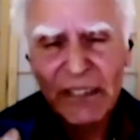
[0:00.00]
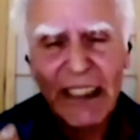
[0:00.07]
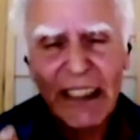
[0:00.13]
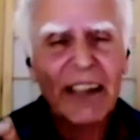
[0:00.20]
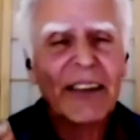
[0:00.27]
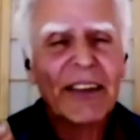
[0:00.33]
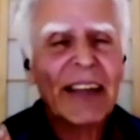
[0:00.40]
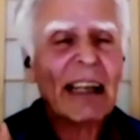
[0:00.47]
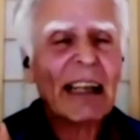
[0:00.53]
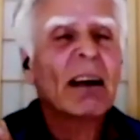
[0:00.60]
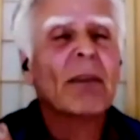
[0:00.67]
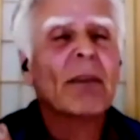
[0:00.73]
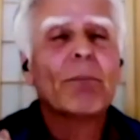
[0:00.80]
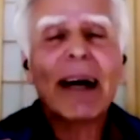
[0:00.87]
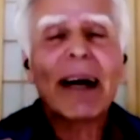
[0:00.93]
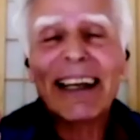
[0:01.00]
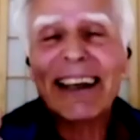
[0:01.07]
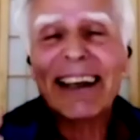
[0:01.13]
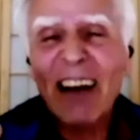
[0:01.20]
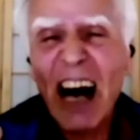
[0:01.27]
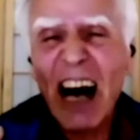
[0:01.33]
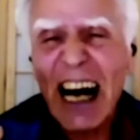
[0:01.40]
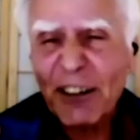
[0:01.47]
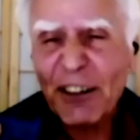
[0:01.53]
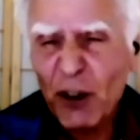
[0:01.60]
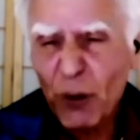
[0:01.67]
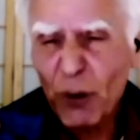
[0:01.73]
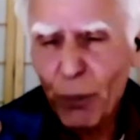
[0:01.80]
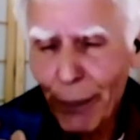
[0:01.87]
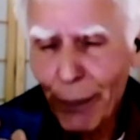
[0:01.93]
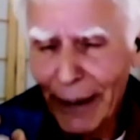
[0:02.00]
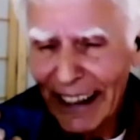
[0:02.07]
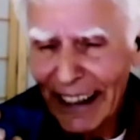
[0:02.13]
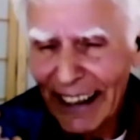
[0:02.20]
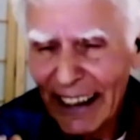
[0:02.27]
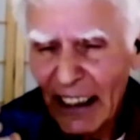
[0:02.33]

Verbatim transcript: They may not be,